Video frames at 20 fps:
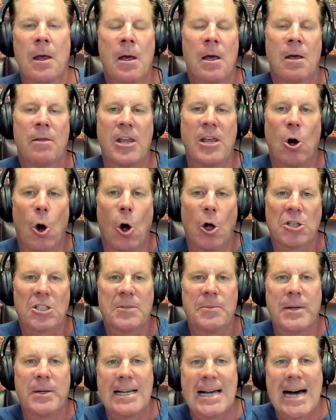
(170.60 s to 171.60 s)
The
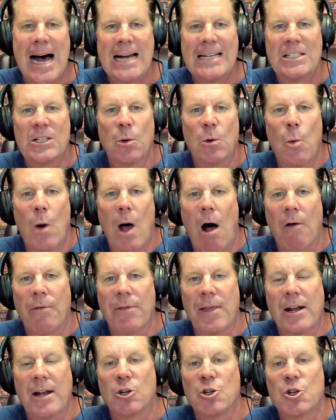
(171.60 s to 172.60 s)
Ultimate Guide to Wealth.
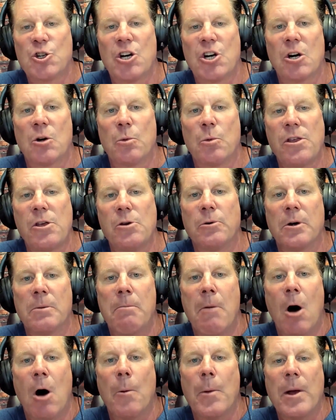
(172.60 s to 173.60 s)
And I'll share it with you in a
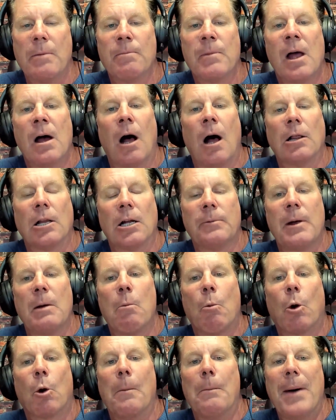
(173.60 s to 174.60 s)
moment, a little bit
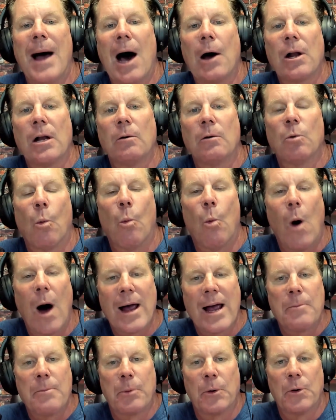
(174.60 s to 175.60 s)
more about it,
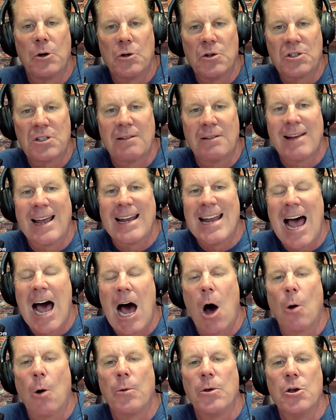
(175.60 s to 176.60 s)
why I produced it, and
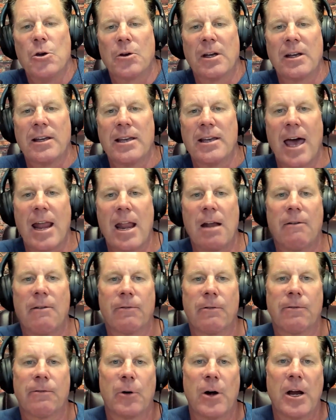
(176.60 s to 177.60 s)
how you can get it for
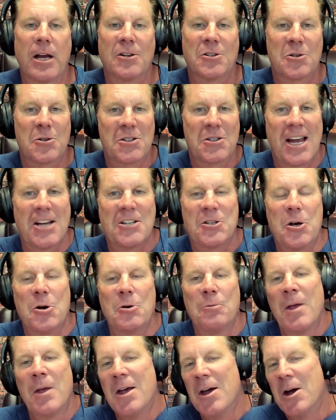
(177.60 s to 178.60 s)
free. So stay
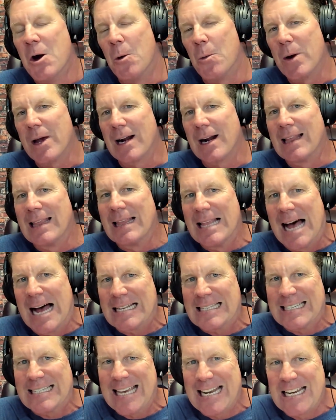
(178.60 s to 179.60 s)
tuned. We got a lot
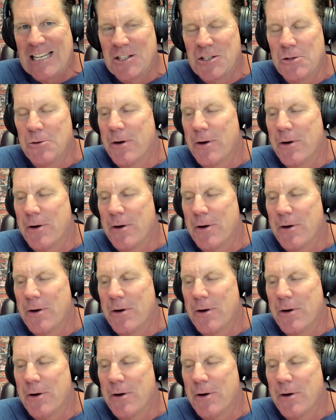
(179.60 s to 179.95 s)
to get into in